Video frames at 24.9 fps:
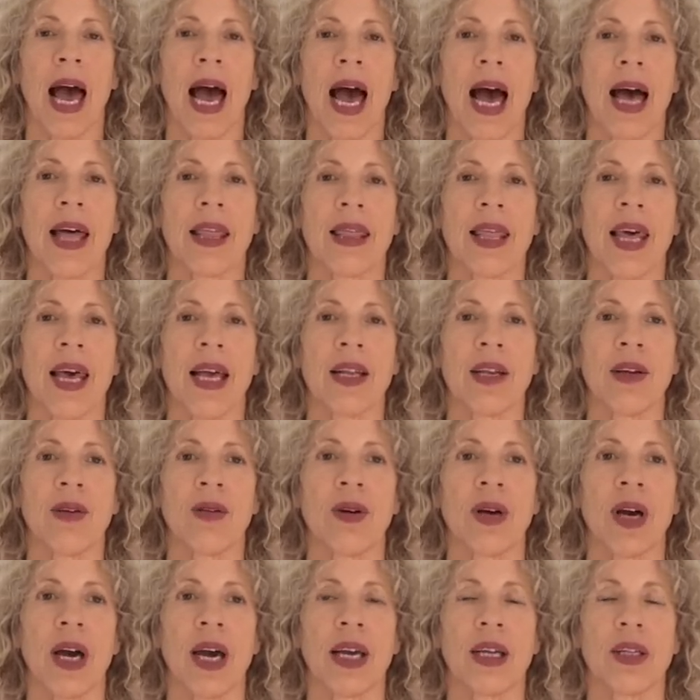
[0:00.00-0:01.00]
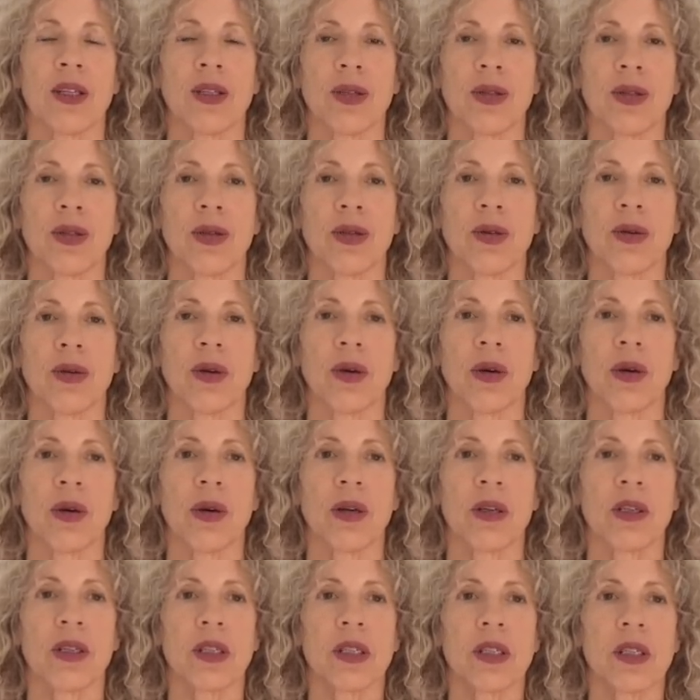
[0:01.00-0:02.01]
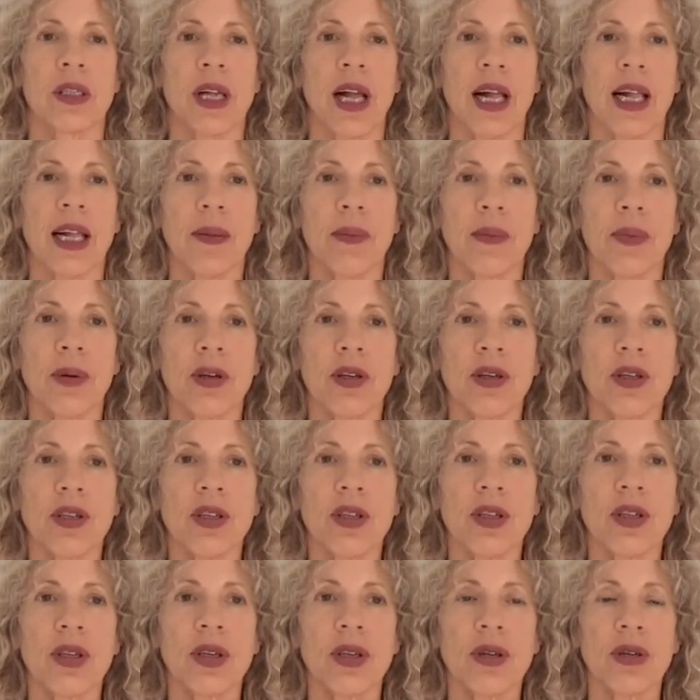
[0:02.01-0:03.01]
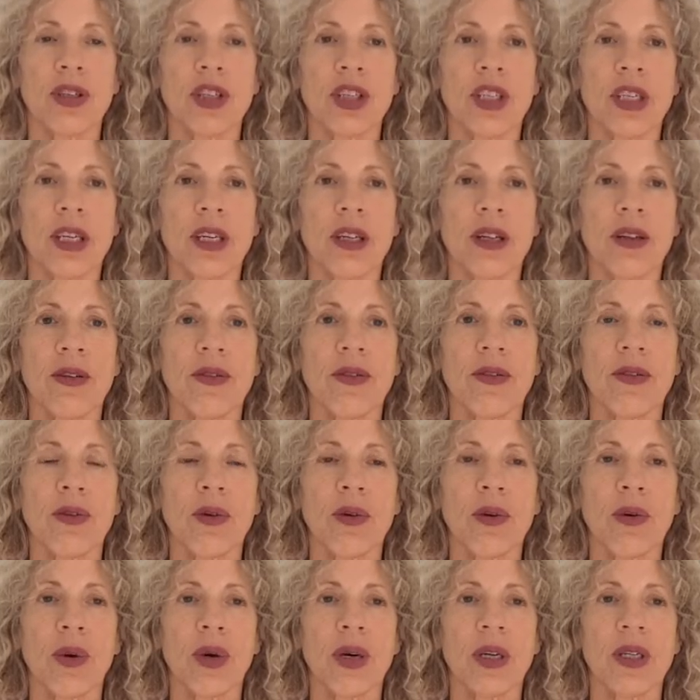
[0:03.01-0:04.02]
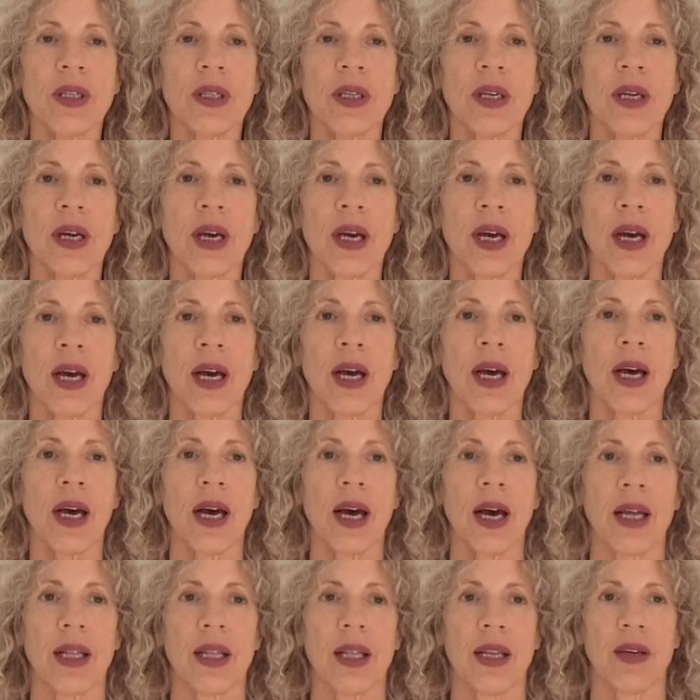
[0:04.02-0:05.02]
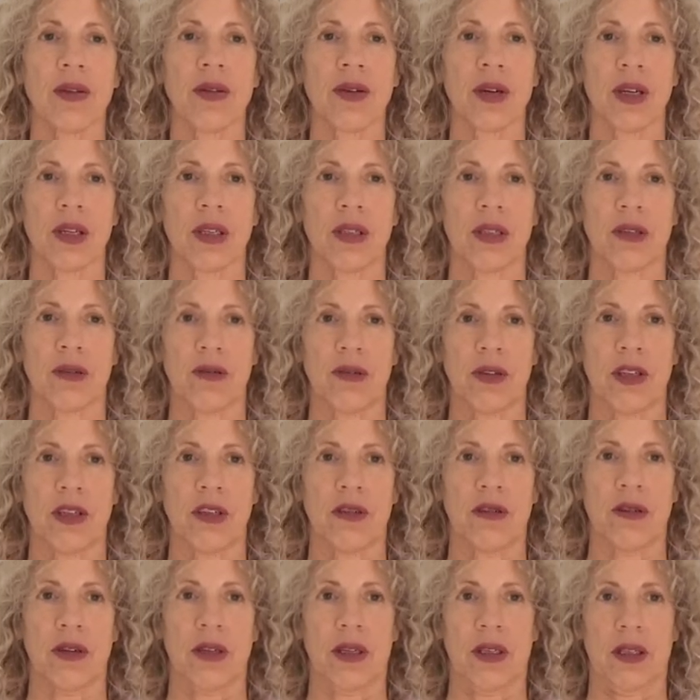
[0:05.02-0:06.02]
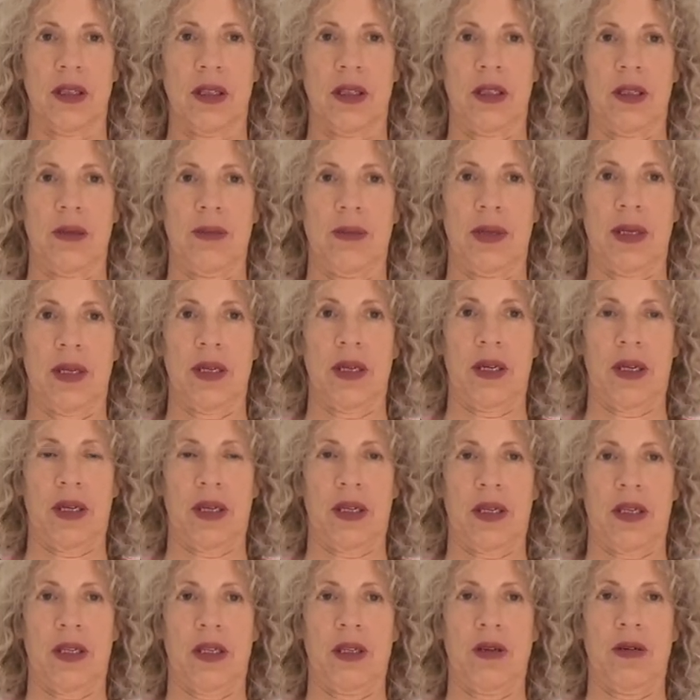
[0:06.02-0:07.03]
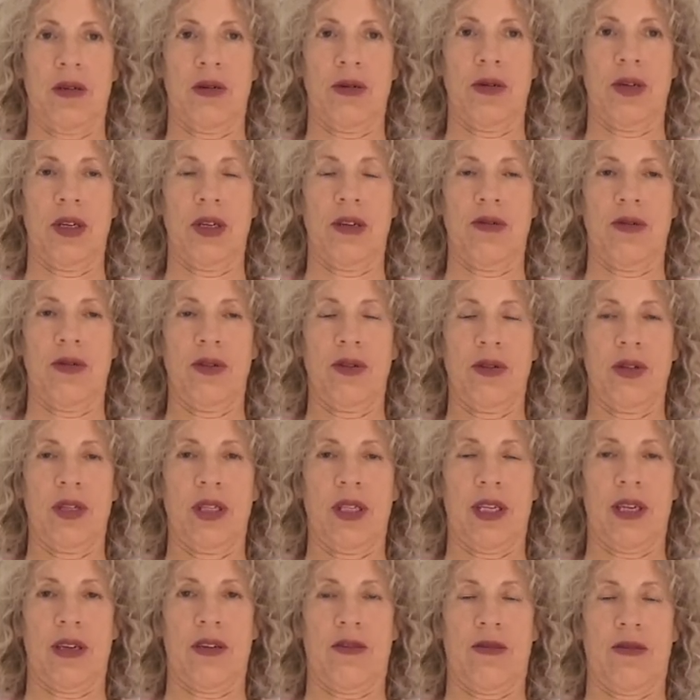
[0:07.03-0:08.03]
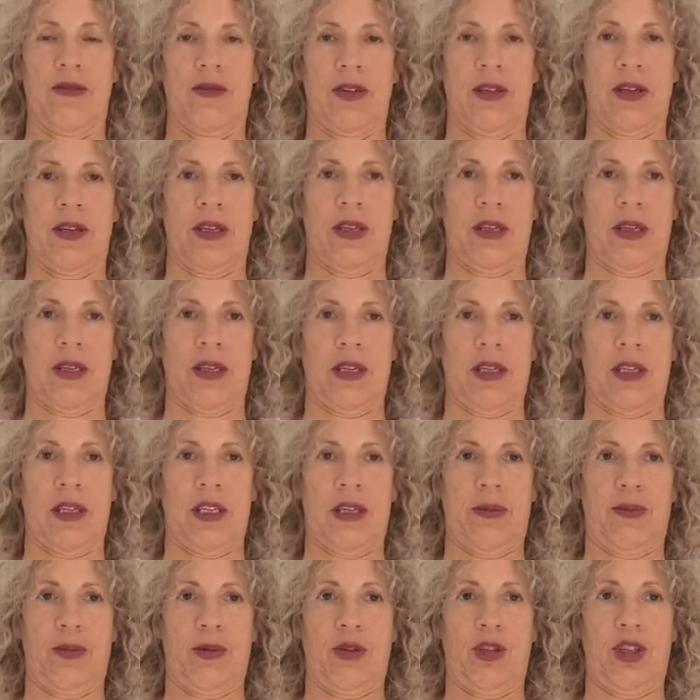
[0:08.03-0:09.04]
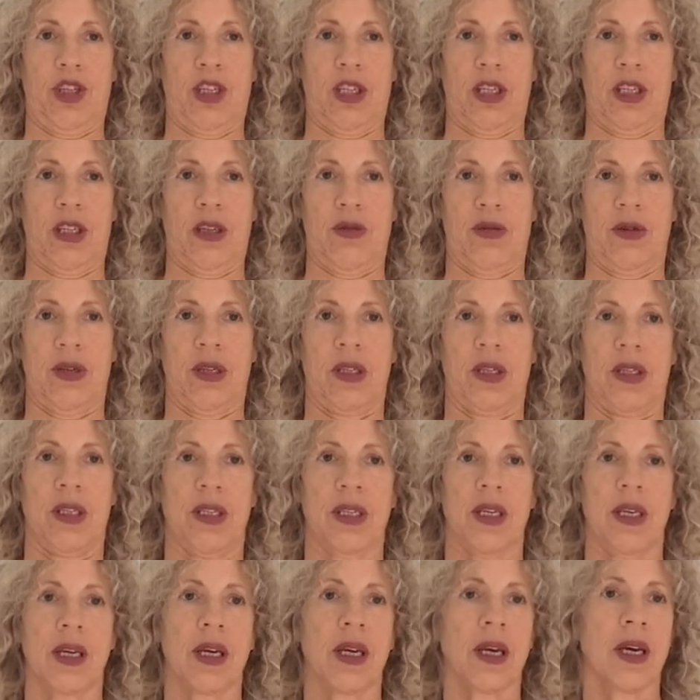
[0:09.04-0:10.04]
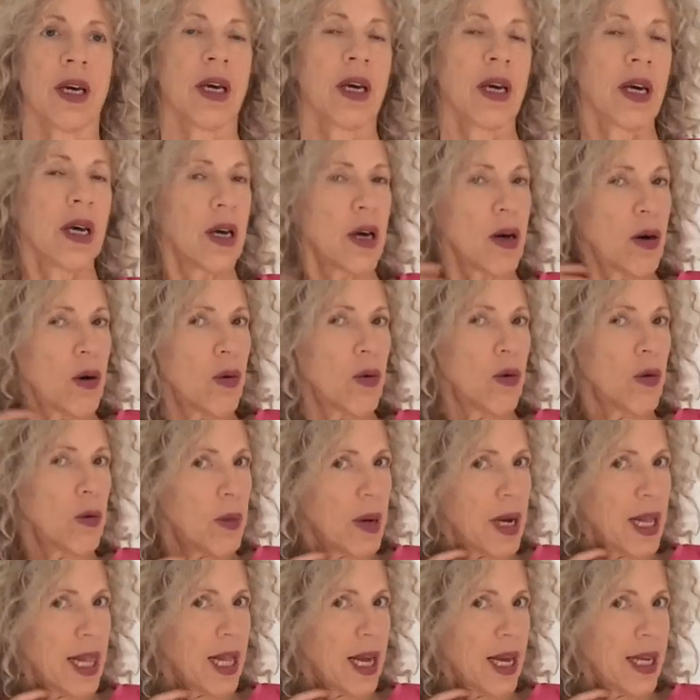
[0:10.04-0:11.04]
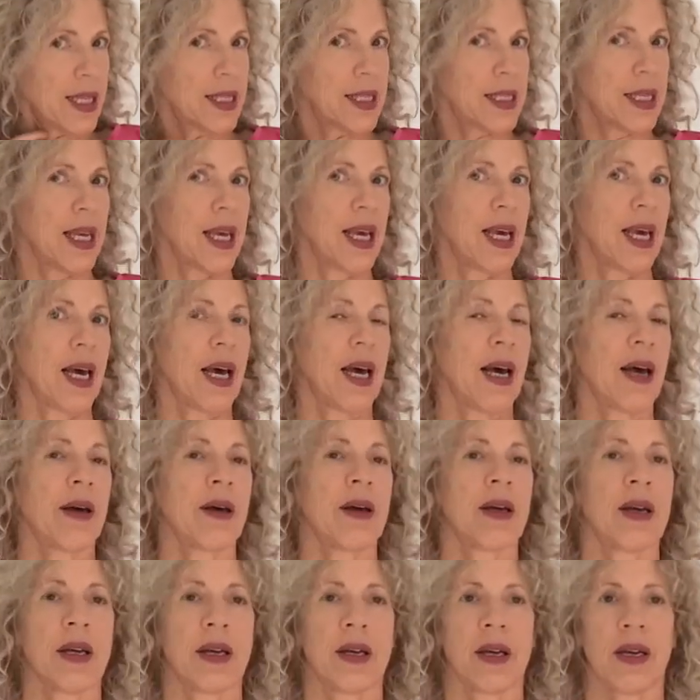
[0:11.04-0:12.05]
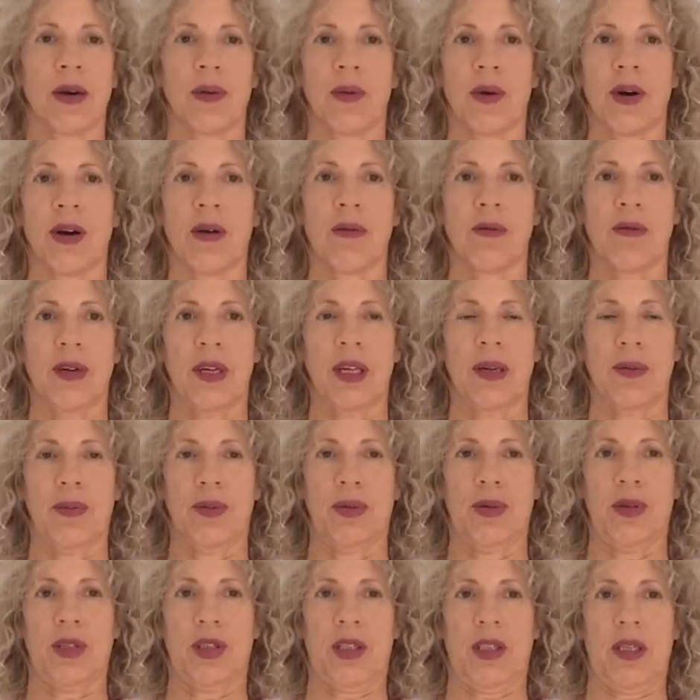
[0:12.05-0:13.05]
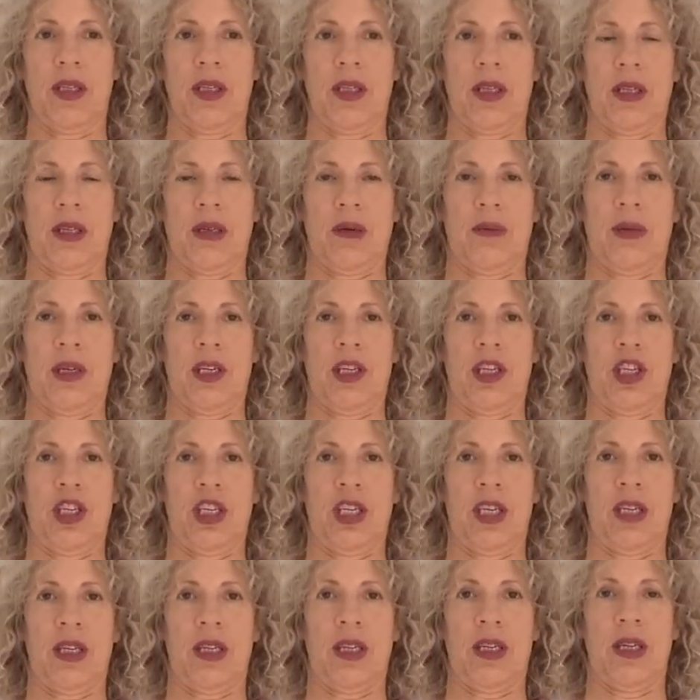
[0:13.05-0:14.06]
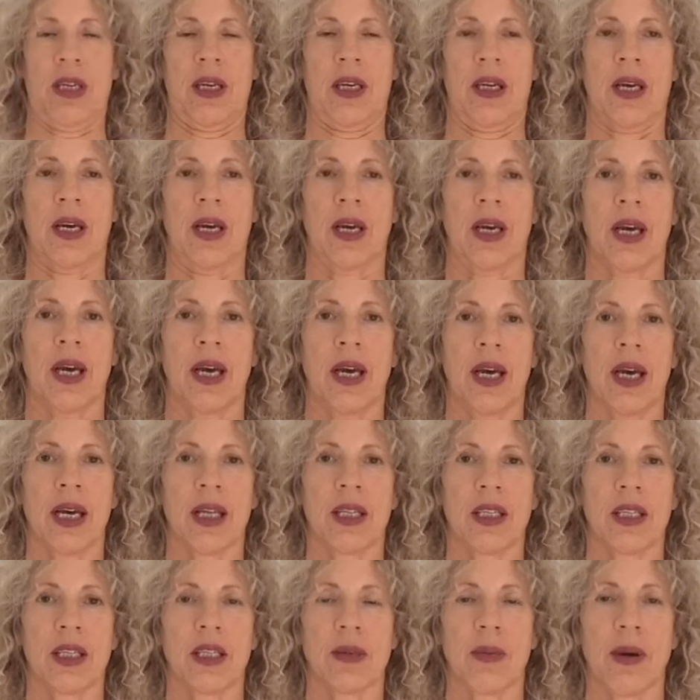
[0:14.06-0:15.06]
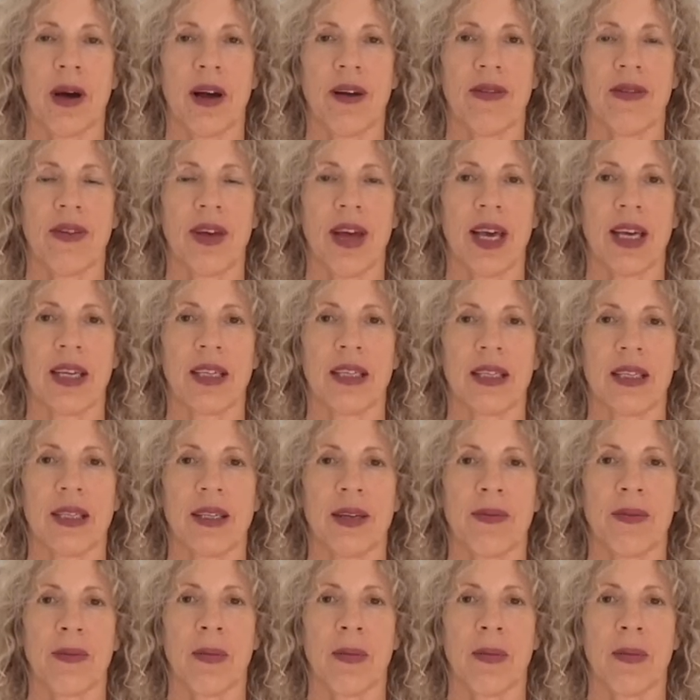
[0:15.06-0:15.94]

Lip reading: And then you're going to just slightly push your chin forward, and then you're going to retract it back. So you give yourself a double chin. You can see all my lines here where I'm really pushing my chin into my face.